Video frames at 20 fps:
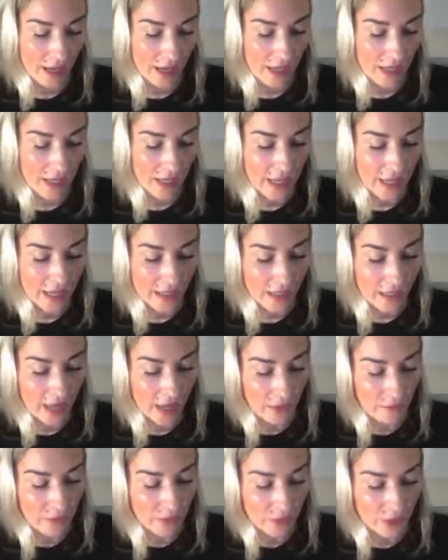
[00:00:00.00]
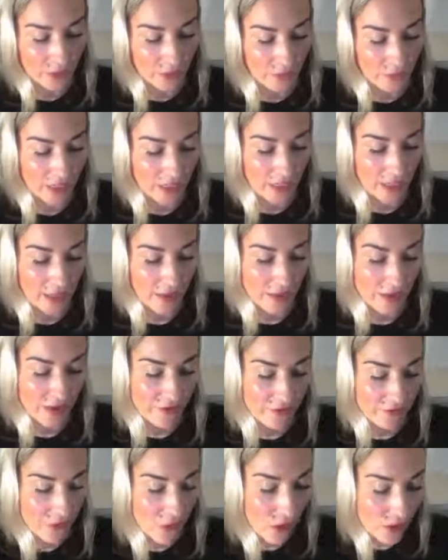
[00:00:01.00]
And and I'm going to read here.
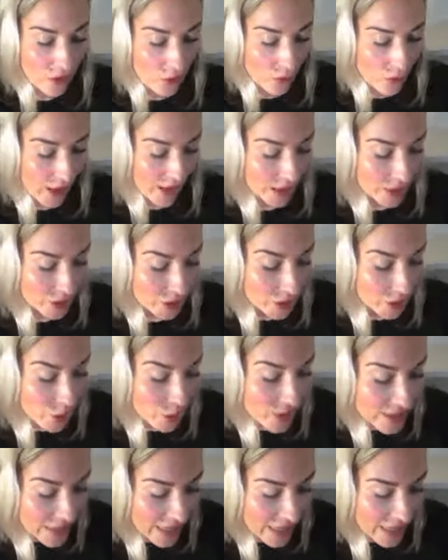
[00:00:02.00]
They fall away as soon